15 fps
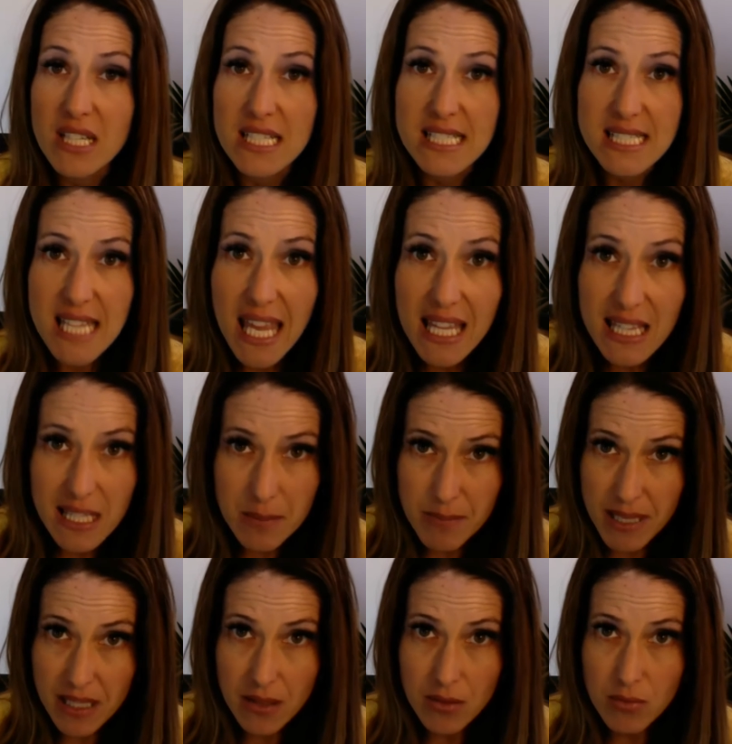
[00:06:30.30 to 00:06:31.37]
a daily
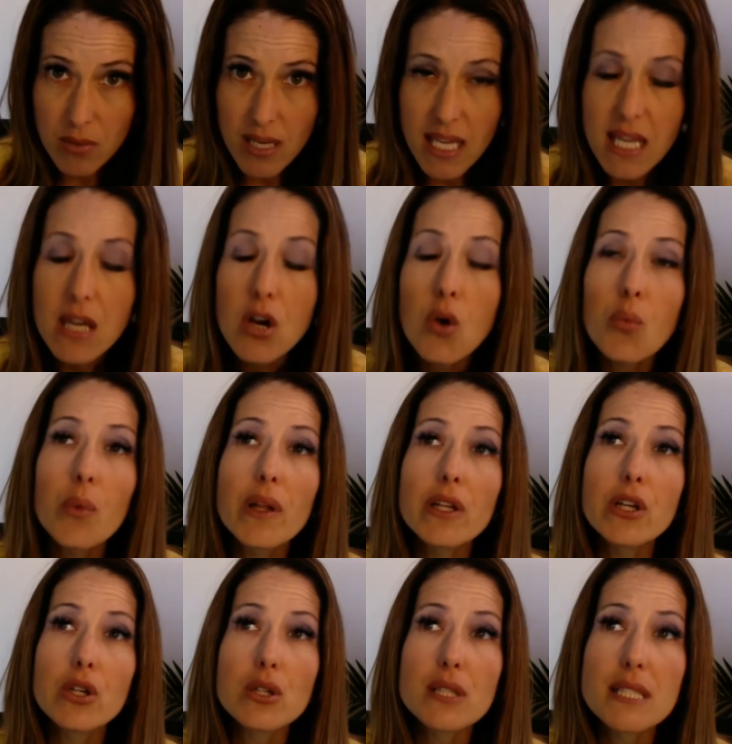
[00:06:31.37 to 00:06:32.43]
big 3. Well,
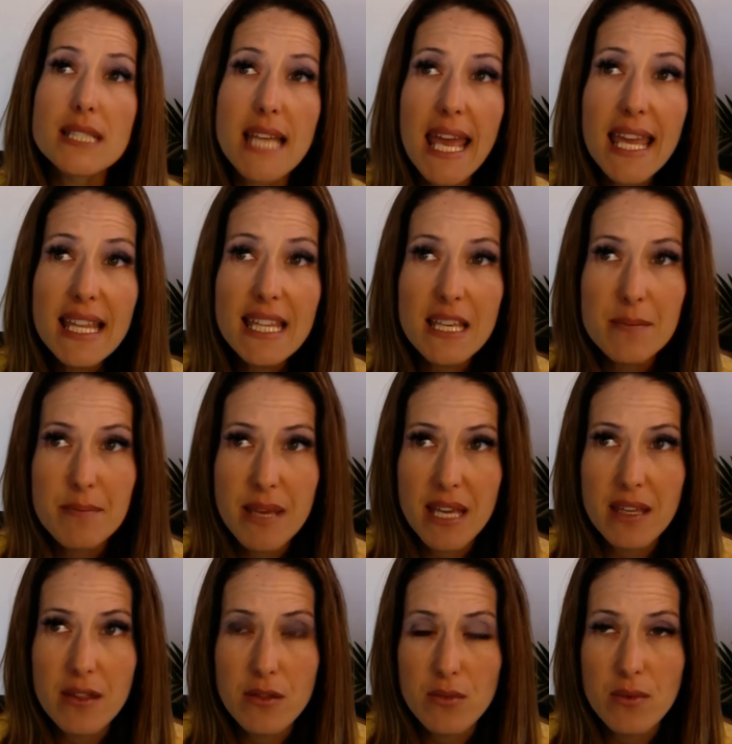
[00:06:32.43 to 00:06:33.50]
your daily
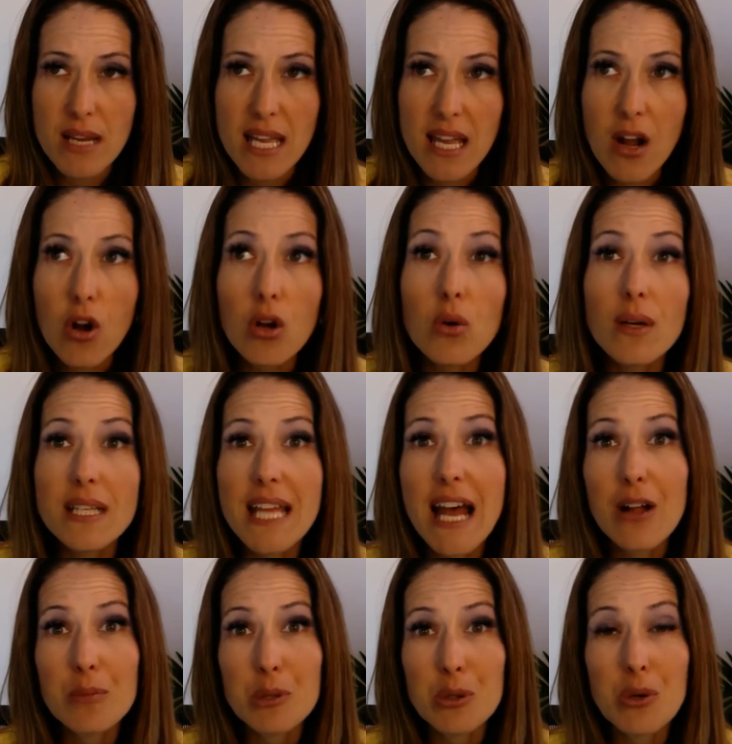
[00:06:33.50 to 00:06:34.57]
big 3 are going to
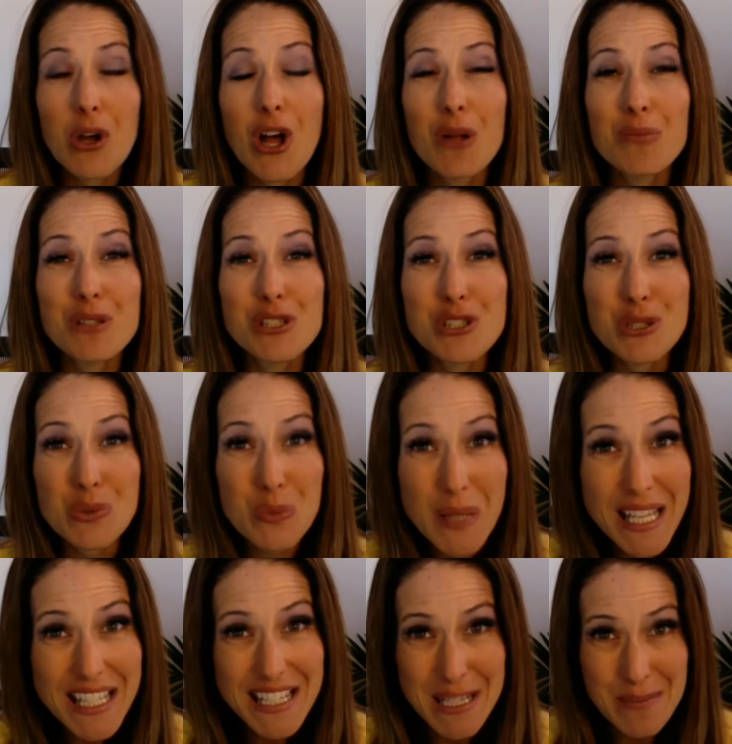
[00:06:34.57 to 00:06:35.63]
help you accomplish your
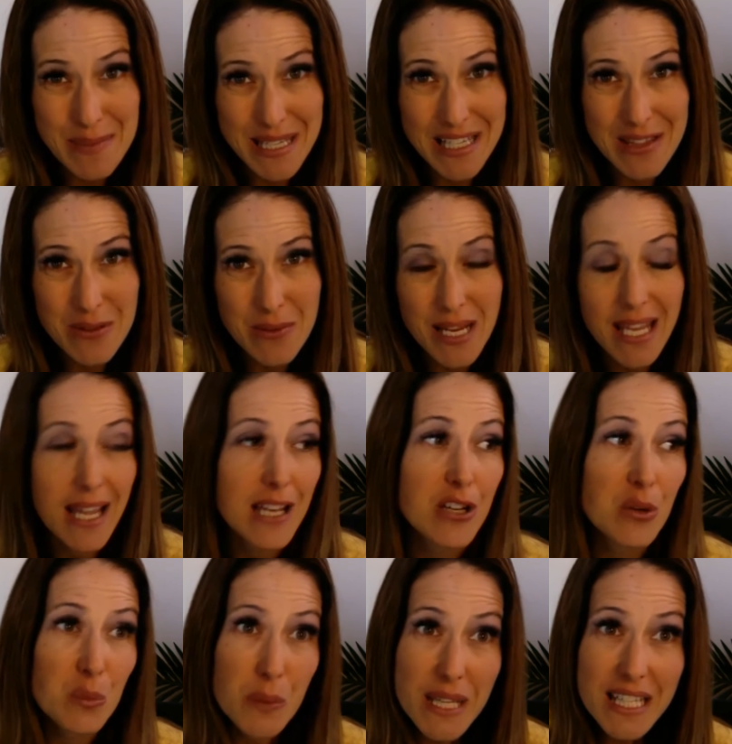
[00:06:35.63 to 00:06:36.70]
weekly big 3. And
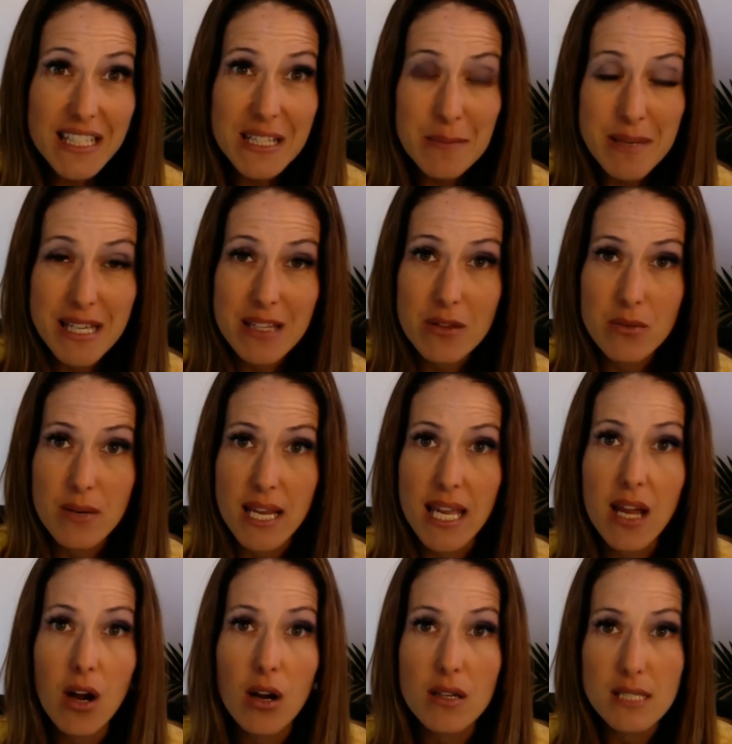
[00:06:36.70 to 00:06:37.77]
your weekly big
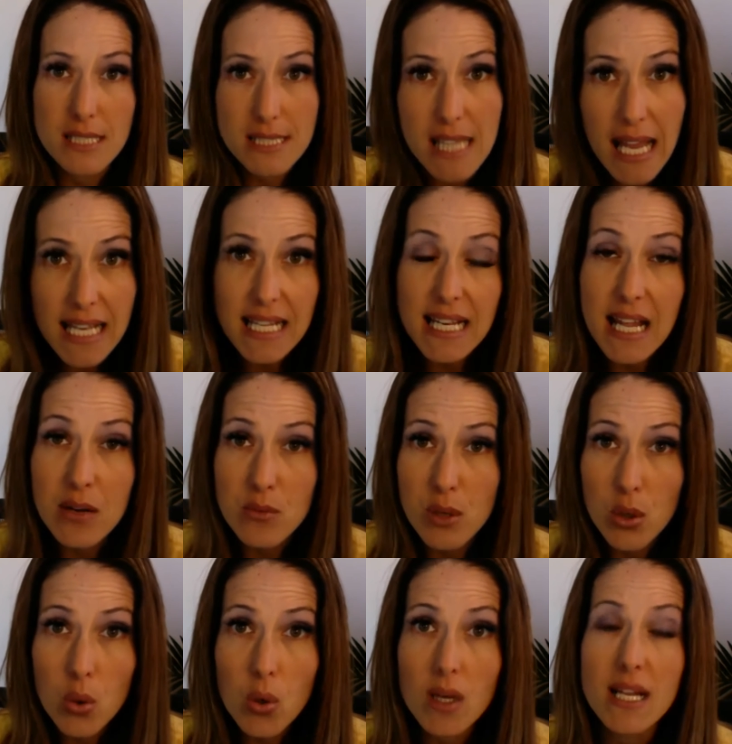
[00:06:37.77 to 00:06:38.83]
3 are decided and
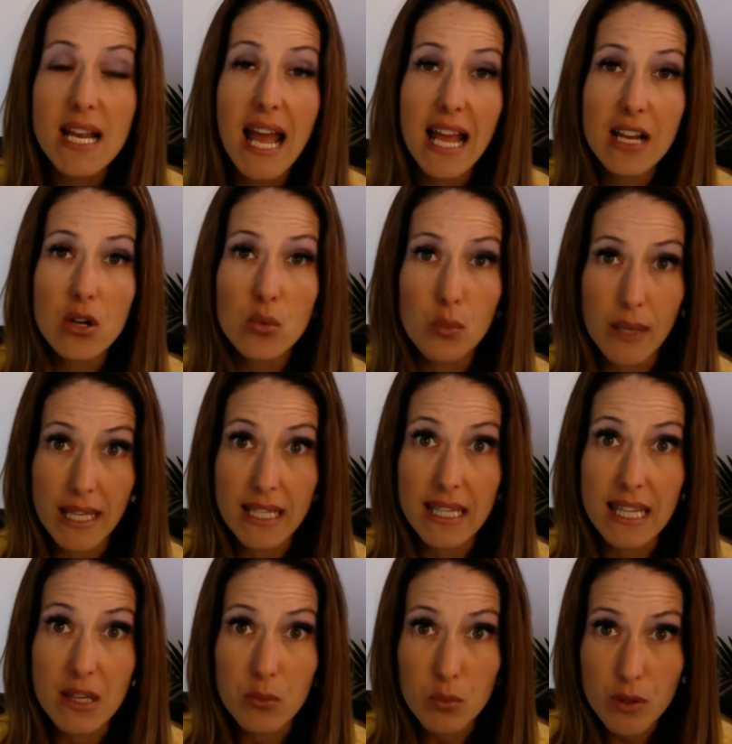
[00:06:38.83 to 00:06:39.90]
recorded at your
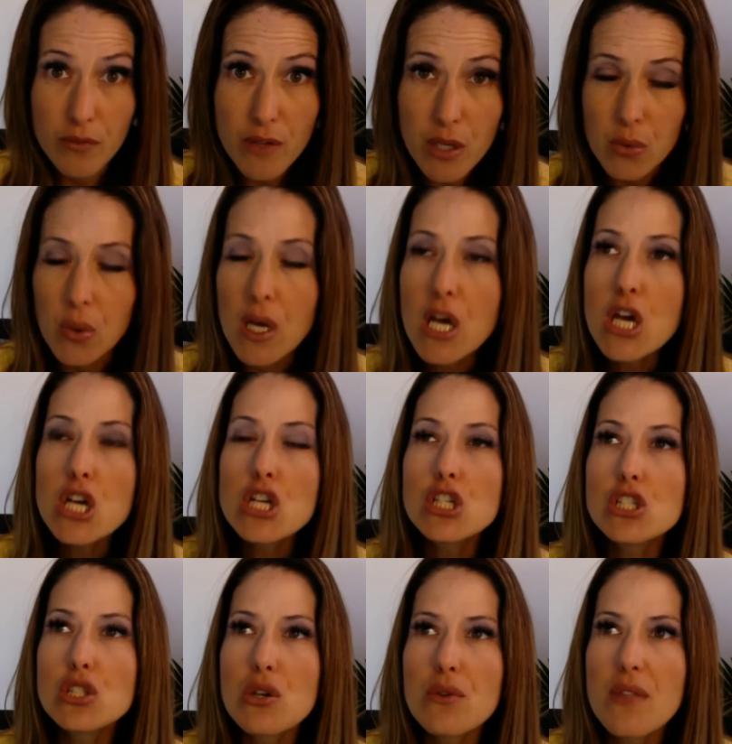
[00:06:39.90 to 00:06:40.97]
weekly review.
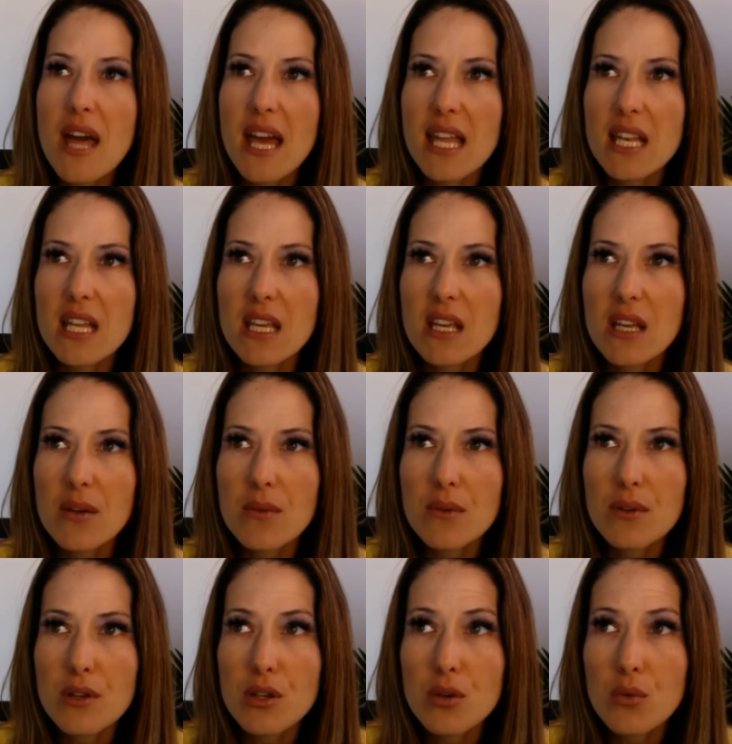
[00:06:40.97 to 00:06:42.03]
So then
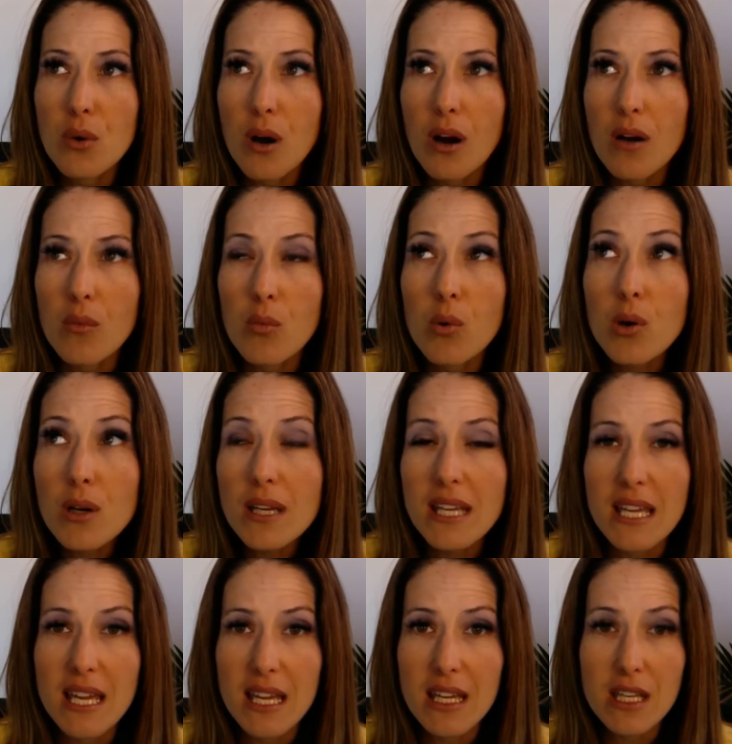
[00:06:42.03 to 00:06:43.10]
you are
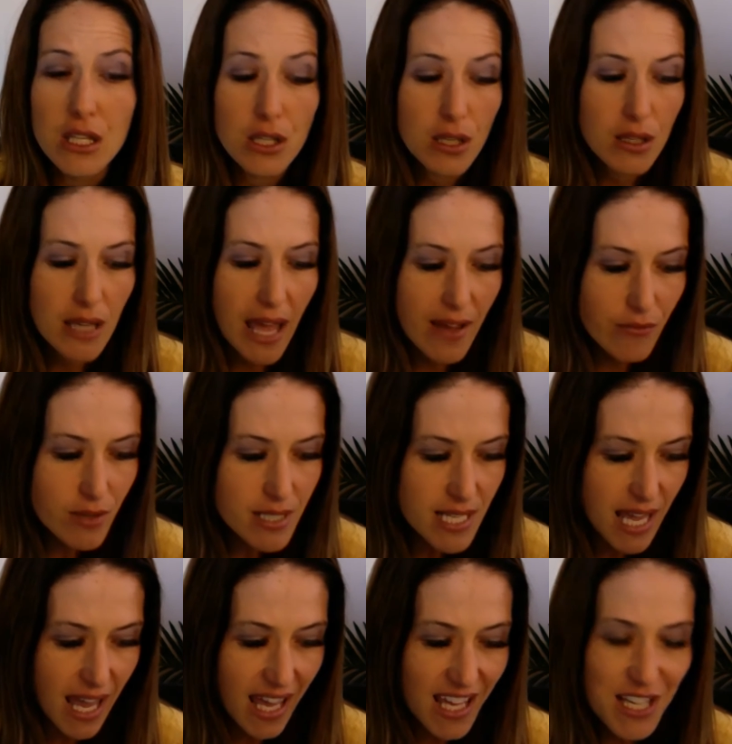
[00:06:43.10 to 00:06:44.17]
working every
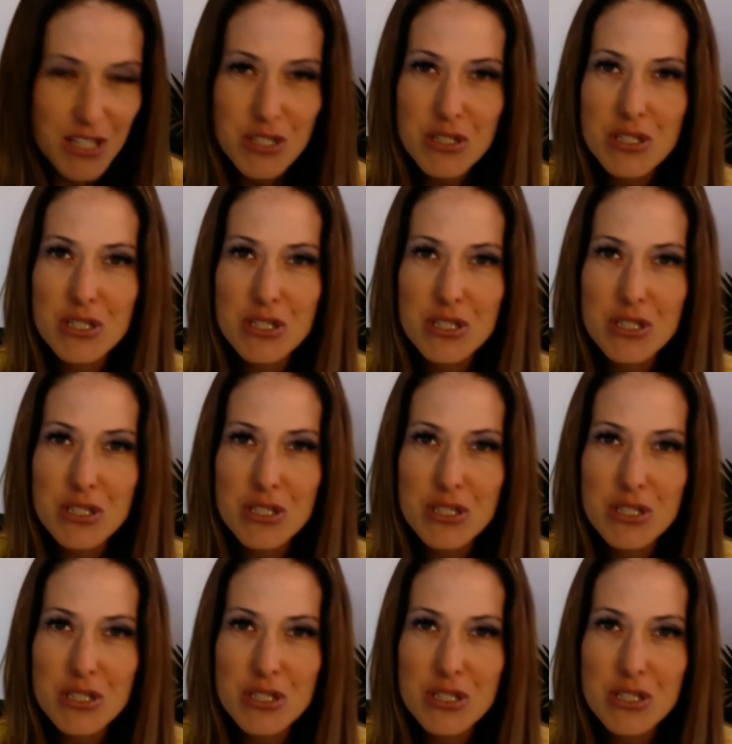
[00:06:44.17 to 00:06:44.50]
day